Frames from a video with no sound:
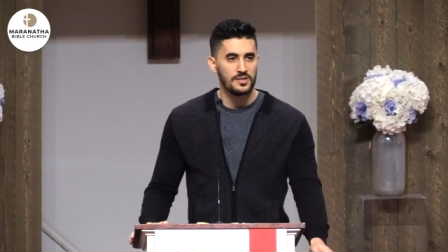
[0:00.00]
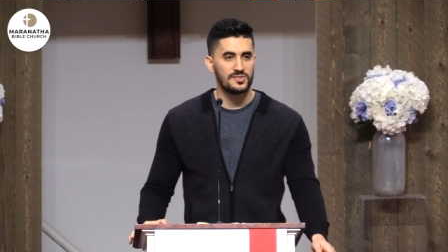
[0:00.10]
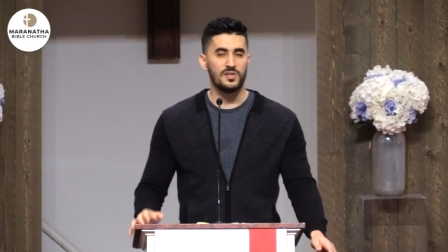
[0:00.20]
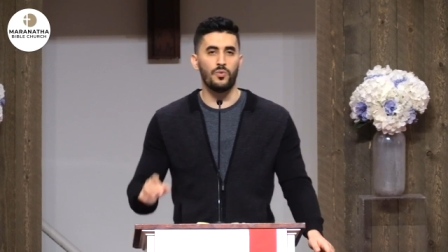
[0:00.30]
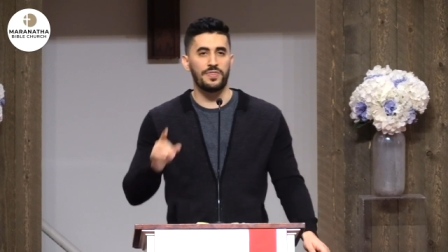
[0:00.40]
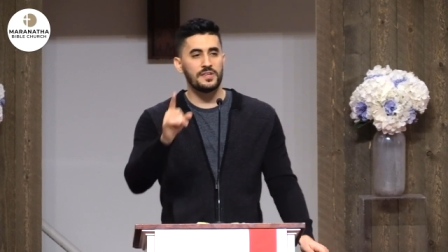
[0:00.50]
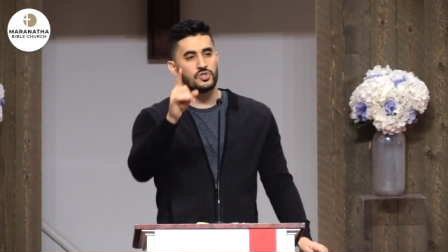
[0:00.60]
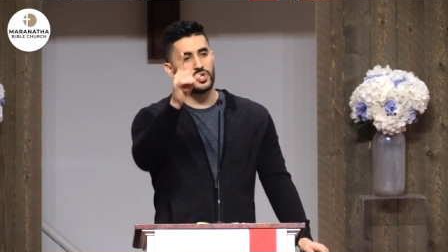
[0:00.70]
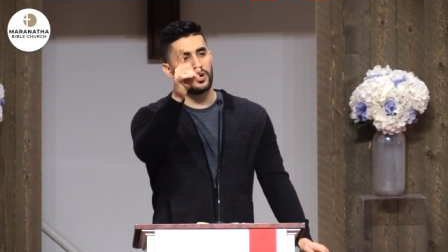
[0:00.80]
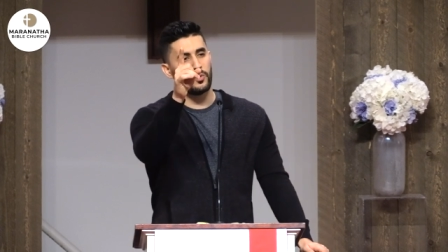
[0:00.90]
See, what this
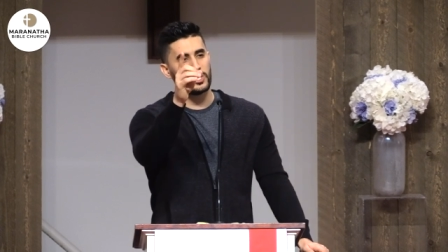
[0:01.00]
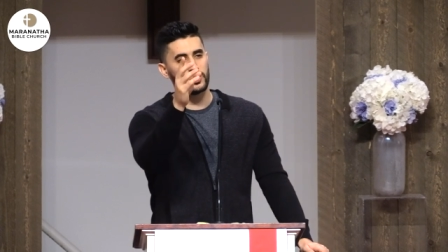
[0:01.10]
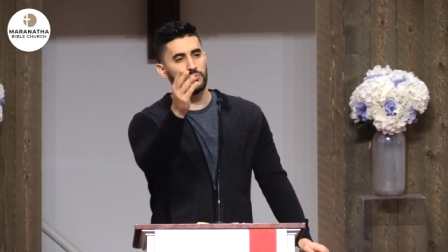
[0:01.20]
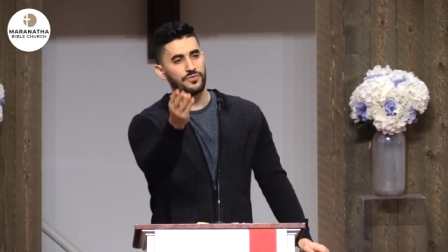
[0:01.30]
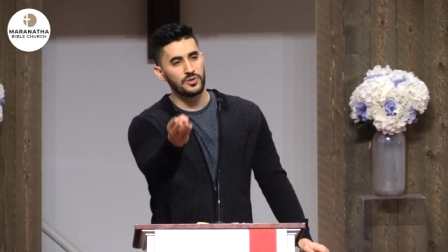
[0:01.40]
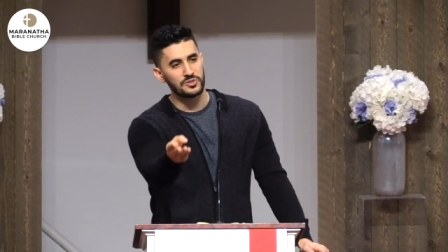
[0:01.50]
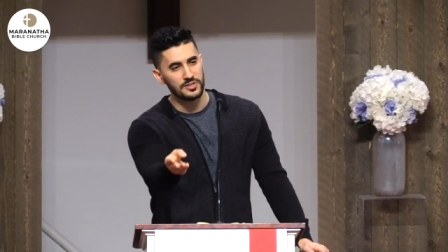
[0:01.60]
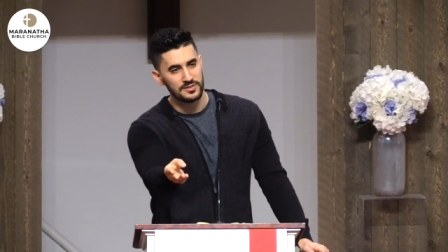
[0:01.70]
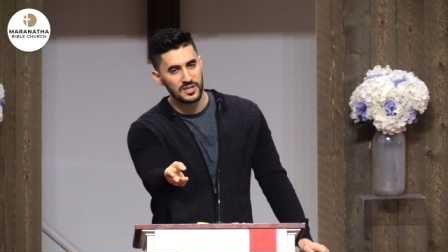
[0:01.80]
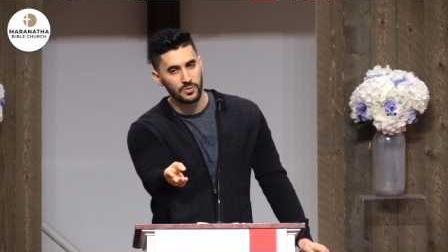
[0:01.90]
generation refused
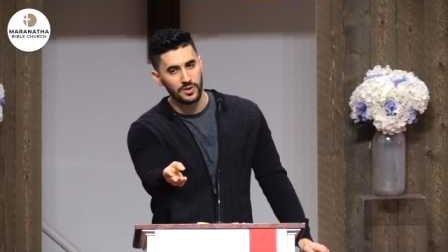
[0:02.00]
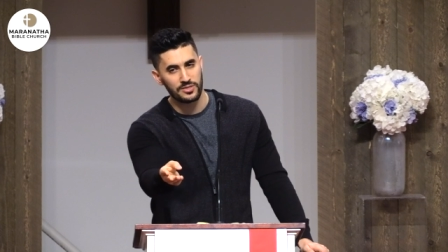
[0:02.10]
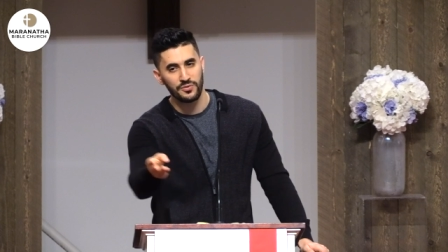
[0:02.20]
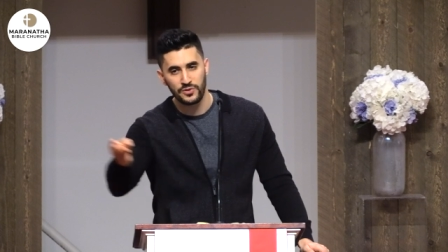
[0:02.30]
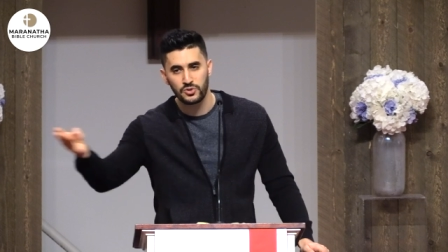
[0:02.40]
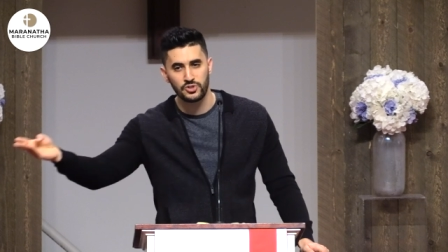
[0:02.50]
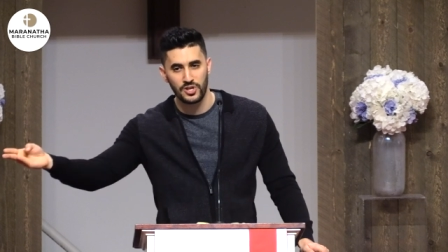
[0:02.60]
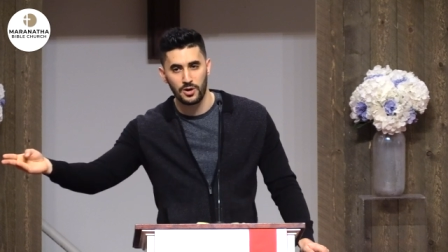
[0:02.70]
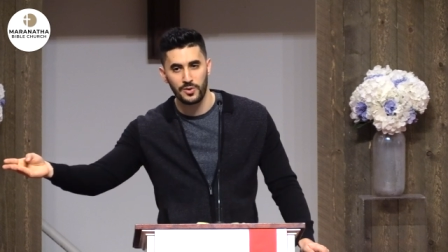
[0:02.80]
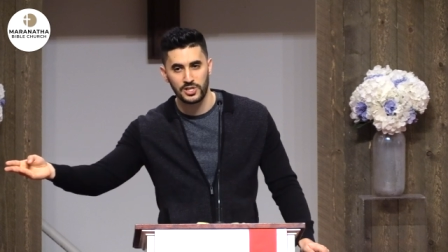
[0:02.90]
to deal with, the future
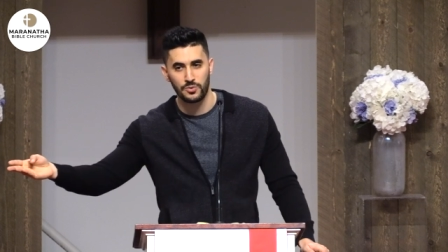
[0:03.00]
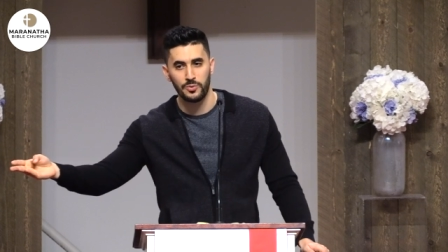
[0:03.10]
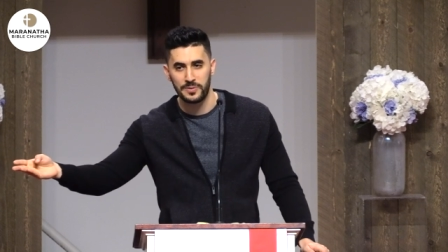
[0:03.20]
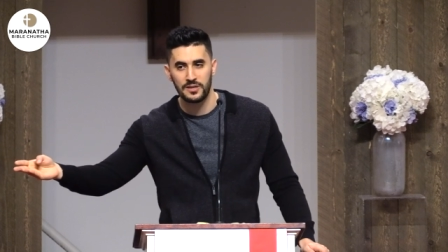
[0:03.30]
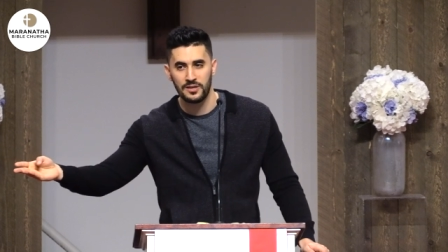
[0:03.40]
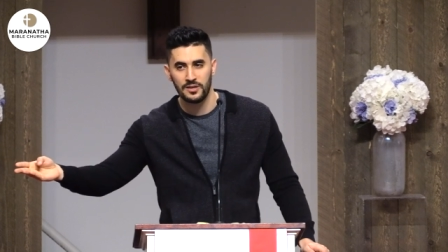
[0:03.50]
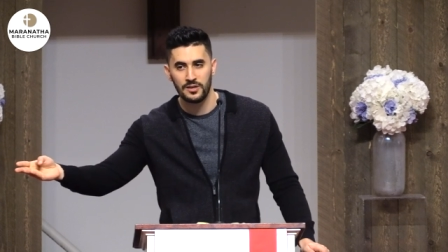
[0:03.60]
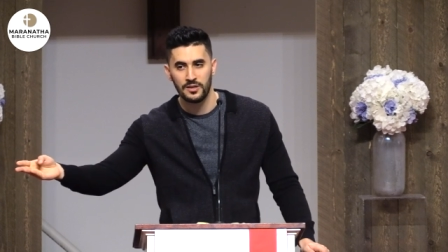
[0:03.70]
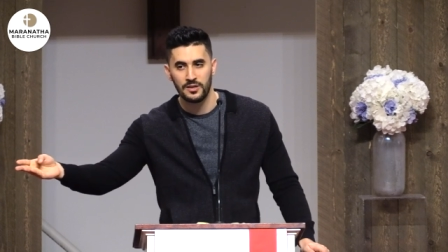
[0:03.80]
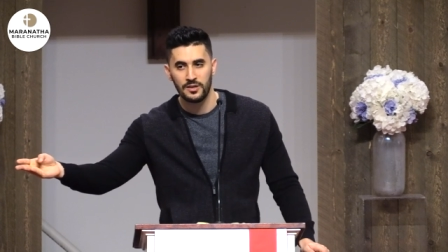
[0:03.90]
generation would be
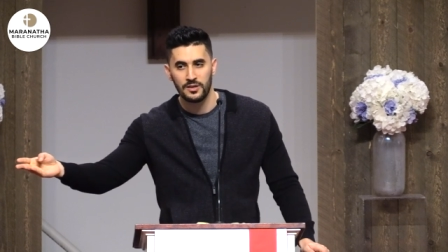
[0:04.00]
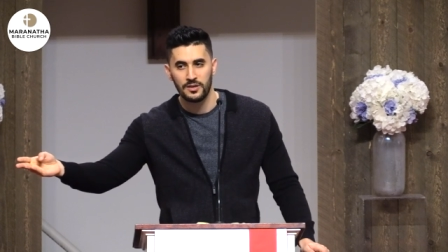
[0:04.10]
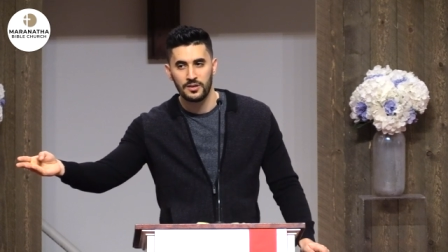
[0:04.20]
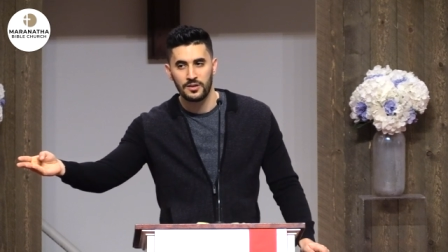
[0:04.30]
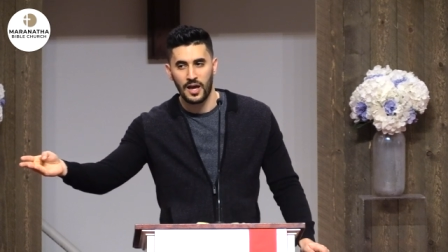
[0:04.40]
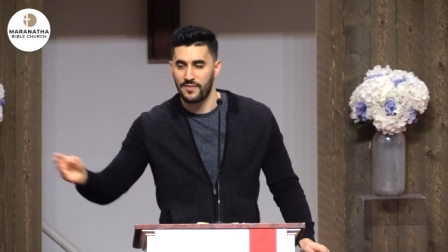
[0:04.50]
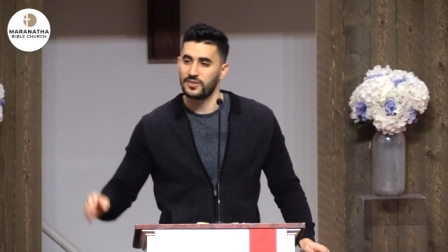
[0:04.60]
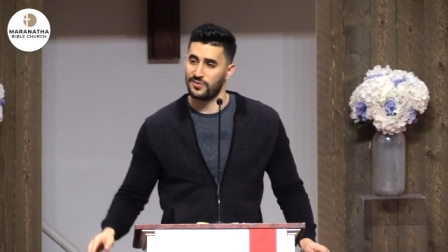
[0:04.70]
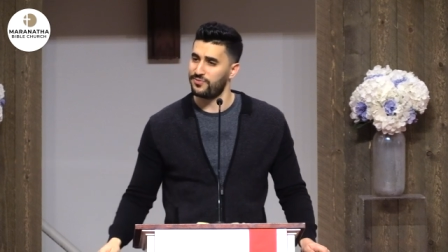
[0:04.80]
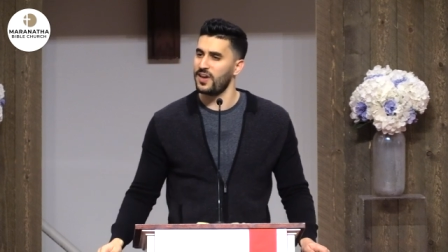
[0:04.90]

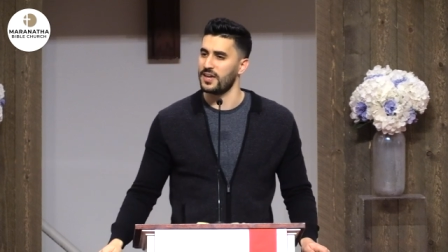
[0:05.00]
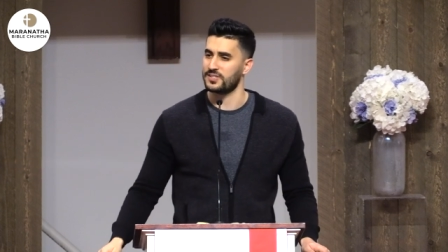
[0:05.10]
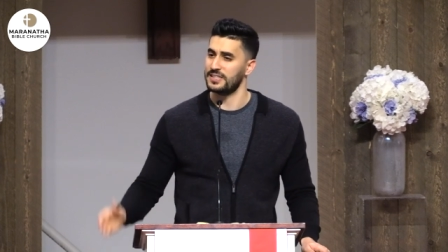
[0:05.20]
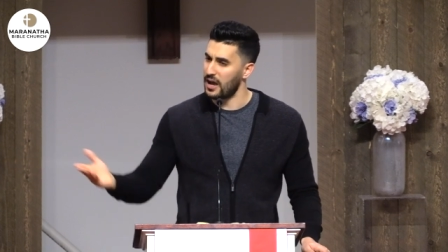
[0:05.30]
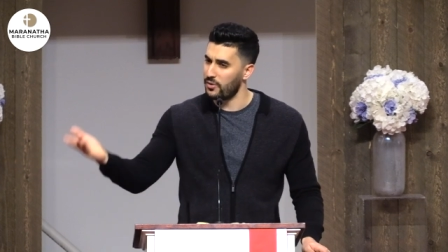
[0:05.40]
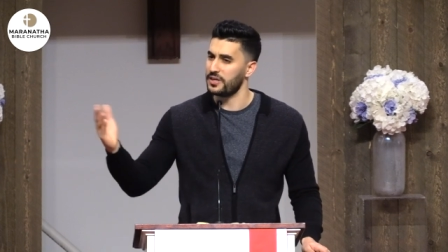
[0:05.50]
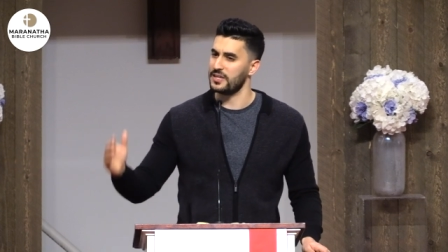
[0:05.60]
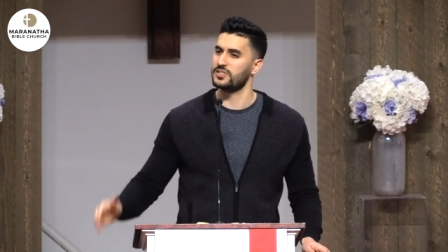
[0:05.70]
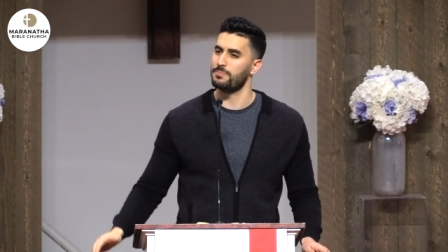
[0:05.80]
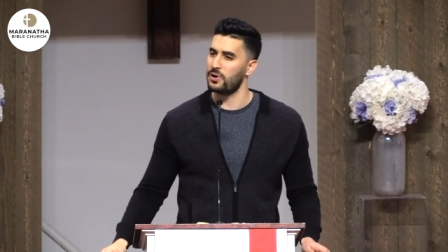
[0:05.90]
having to face. And now
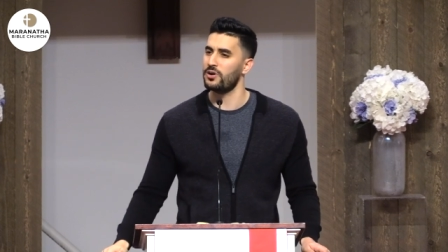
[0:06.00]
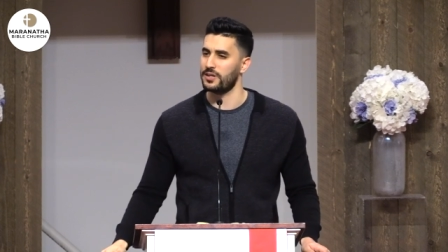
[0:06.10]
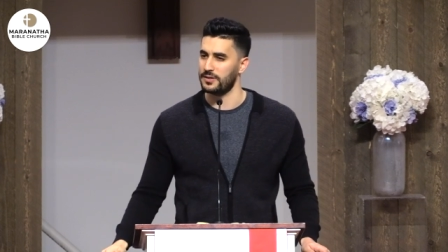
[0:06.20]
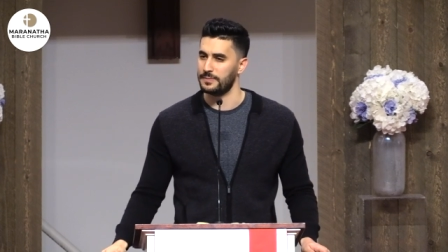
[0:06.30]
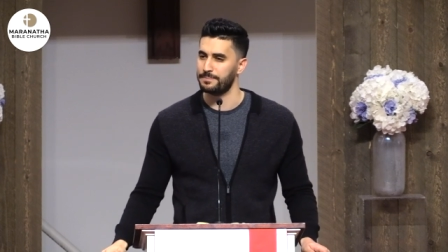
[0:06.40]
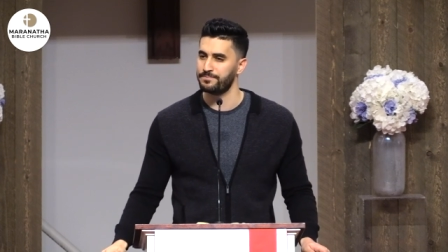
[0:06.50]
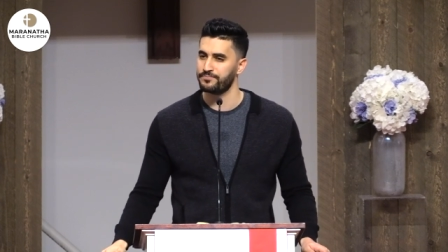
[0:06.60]
he's a burden.